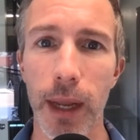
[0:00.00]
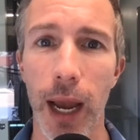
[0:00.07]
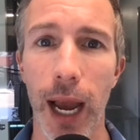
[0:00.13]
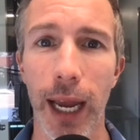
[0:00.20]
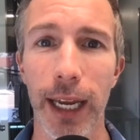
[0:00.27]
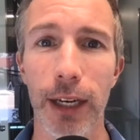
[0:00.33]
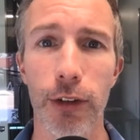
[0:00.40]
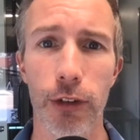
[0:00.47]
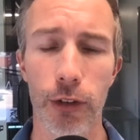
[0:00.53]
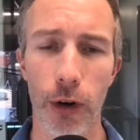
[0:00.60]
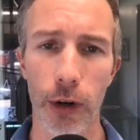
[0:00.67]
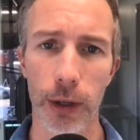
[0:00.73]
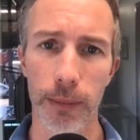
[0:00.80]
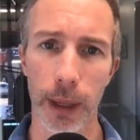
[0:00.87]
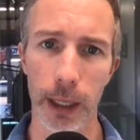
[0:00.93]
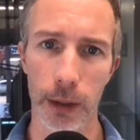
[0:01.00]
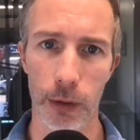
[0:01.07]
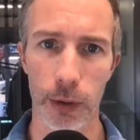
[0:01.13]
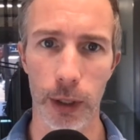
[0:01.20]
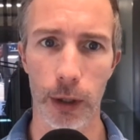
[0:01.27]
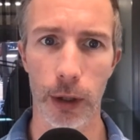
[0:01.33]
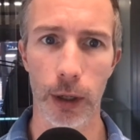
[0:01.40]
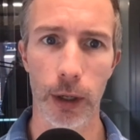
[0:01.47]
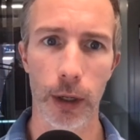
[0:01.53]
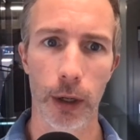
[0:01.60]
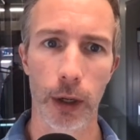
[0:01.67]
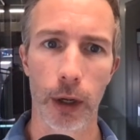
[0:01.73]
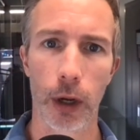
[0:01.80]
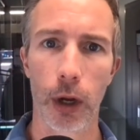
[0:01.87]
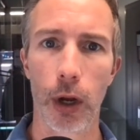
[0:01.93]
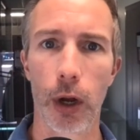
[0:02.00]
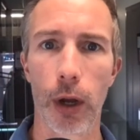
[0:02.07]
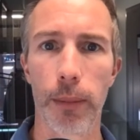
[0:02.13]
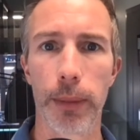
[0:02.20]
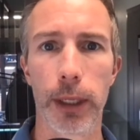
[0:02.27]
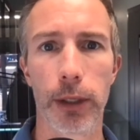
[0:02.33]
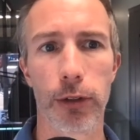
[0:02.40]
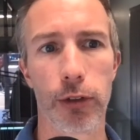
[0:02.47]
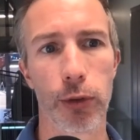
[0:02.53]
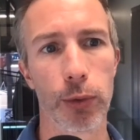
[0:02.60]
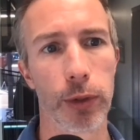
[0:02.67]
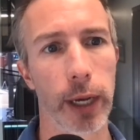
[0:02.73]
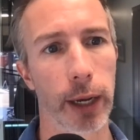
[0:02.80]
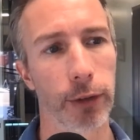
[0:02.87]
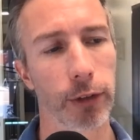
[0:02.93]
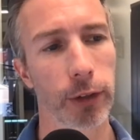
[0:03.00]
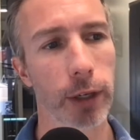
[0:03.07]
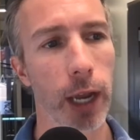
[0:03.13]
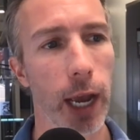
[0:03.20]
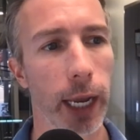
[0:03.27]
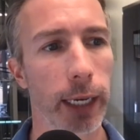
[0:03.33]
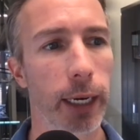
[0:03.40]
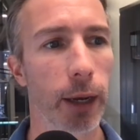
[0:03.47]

I had started my career in 2009.